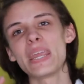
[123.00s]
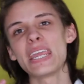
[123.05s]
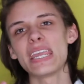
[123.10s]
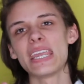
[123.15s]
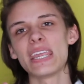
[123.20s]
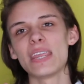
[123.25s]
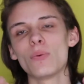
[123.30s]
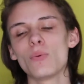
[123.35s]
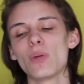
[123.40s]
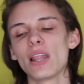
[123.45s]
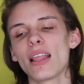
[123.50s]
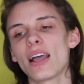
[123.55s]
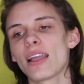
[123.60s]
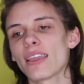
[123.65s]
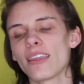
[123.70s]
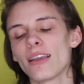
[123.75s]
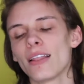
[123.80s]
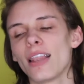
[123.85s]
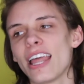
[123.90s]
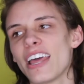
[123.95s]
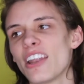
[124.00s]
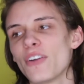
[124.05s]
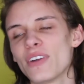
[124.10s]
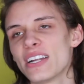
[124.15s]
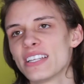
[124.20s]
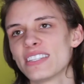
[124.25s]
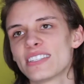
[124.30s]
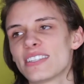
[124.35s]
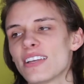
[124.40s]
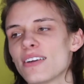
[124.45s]
me with like a letter
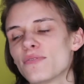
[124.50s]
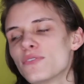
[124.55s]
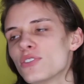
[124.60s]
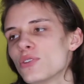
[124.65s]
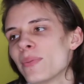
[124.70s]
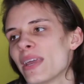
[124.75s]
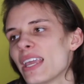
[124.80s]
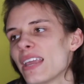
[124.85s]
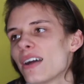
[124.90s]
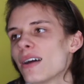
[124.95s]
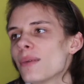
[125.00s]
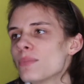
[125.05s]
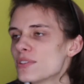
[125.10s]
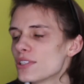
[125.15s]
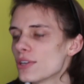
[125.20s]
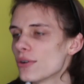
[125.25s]
and stuff to make up.